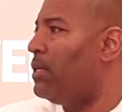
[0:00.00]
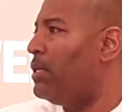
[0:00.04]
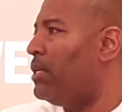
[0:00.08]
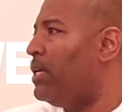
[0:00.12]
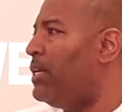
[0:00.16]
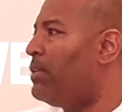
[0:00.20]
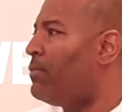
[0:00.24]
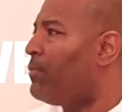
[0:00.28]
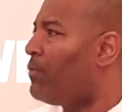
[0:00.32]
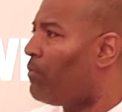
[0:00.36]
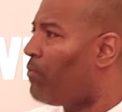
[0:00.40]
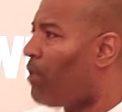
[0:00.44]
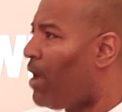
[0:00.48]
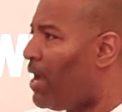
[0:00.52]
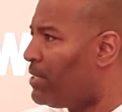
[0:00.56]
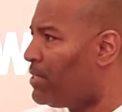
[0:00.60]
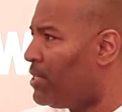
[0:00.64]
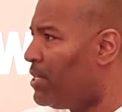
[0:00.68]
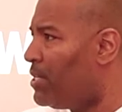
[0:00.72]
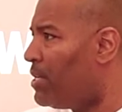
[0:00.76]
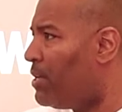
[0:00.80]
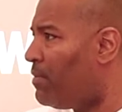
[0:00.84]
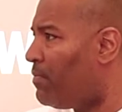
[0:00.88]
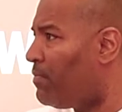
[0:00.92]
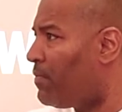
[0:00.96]
Is
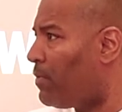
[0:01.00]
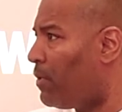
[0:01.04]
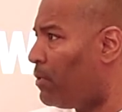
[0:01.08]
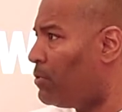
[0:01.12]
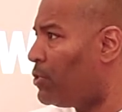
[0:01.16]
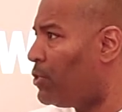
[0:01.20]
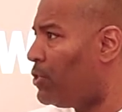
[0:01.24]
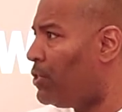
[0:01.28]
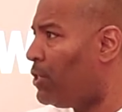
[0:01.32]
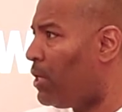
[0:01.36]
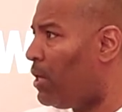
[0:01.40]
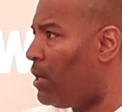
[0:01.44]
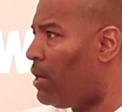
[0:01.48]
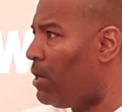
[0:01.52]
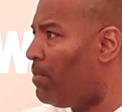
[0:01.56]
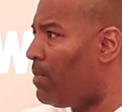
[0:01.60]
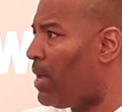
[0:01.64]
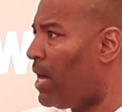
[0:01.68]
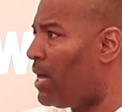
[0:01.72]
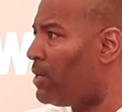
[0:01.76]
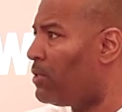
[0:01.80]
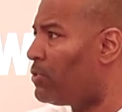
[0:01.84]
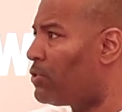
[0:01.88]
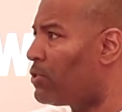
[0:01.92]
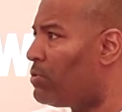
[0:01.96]
Verizon your first job
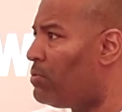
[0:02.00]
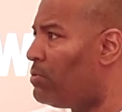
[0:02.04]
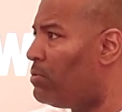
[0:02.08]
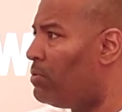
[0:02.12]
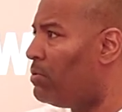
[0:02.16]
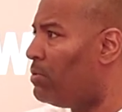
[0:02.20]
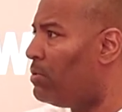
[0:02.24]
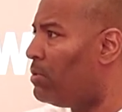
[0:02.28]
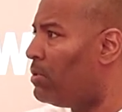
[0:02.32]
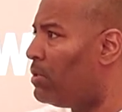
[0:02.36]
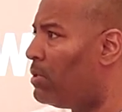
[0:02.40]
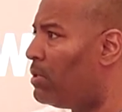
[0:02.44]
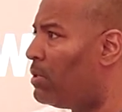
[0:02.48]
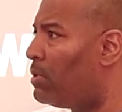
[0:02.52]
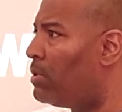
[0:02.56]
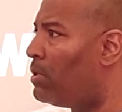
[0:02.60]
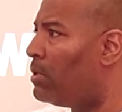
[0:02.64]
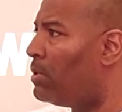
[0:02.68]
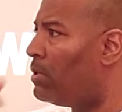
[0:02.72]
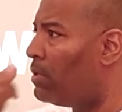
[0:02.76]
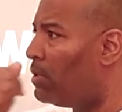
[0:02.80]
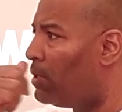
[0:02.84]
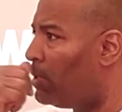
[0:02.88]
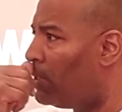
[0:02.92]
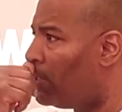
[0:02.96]
out of school? My
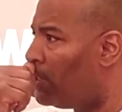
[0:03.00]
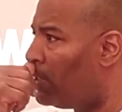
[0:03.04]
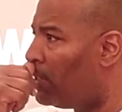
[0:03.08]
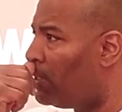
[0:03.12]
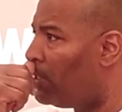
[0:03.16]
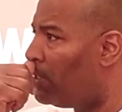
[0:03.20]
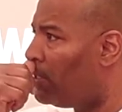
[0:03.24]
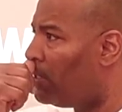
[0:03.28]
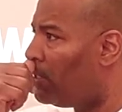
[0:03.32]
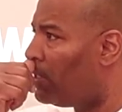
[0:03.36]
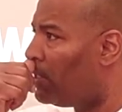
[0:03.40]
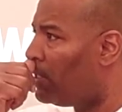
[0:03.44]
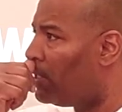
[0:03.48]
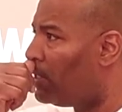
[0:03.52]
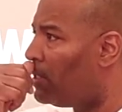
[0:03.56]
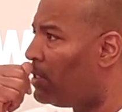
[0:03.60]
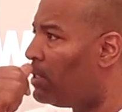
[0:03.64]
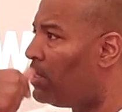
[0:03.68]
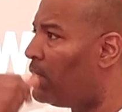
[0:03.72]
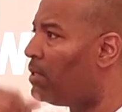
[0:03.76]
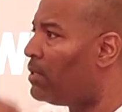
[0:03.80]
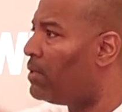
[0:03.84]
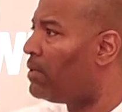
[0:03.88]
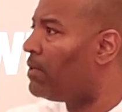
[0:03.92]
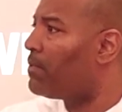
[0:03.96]
first real job, my first
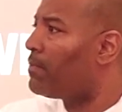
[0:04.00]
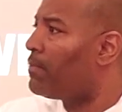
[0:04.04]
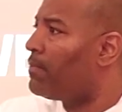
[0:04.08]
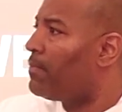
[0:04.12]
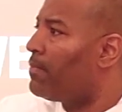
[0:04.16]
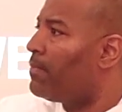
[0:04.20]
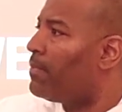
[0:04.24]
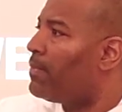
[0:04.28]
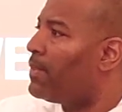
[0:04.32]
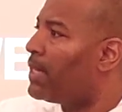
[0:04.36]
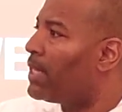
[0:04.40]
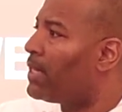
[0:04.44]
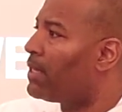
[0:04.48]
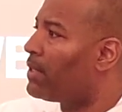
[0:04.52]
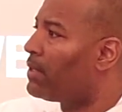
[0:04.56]
and only real.